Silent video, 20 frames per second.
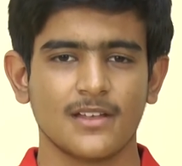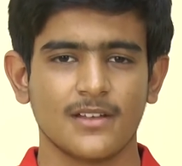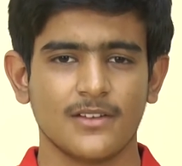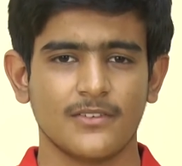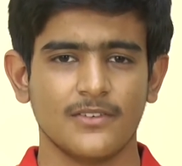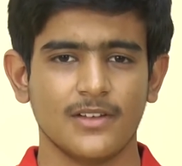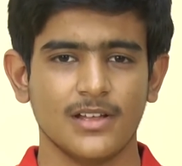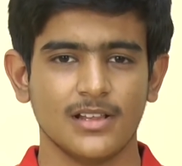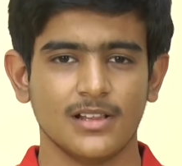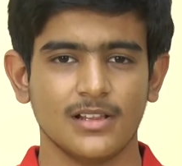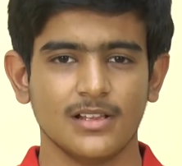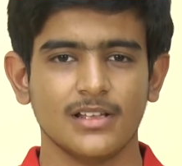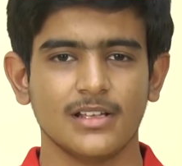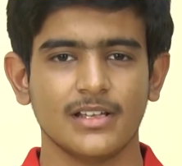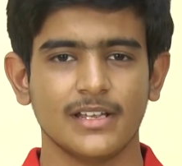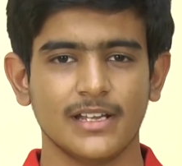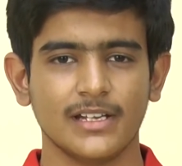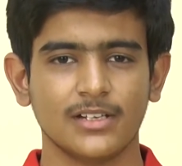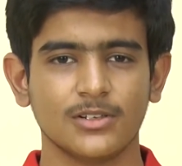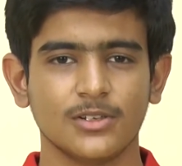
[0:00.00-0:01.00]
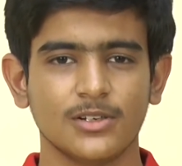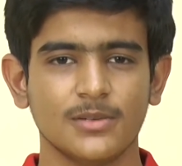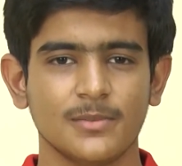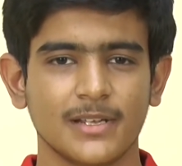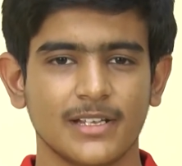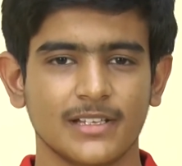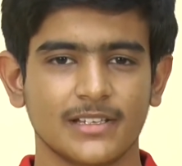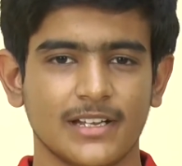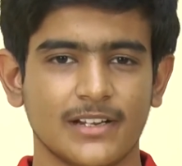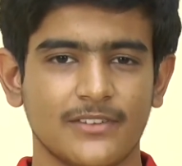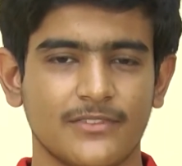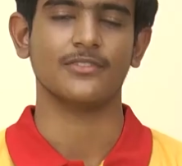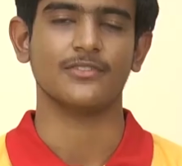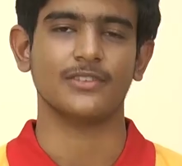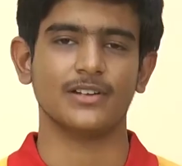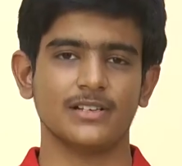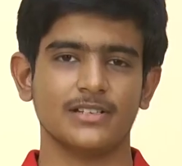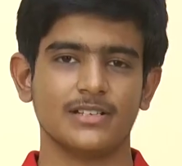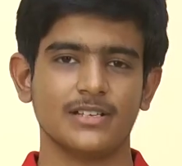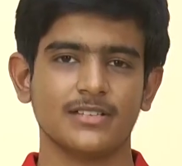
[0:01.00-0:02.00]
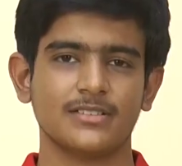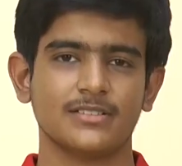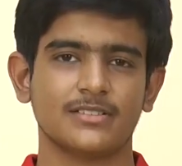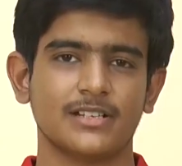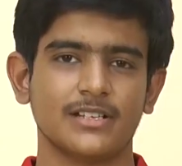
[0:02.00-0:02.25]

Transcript: Well, he told me that FIITJEE's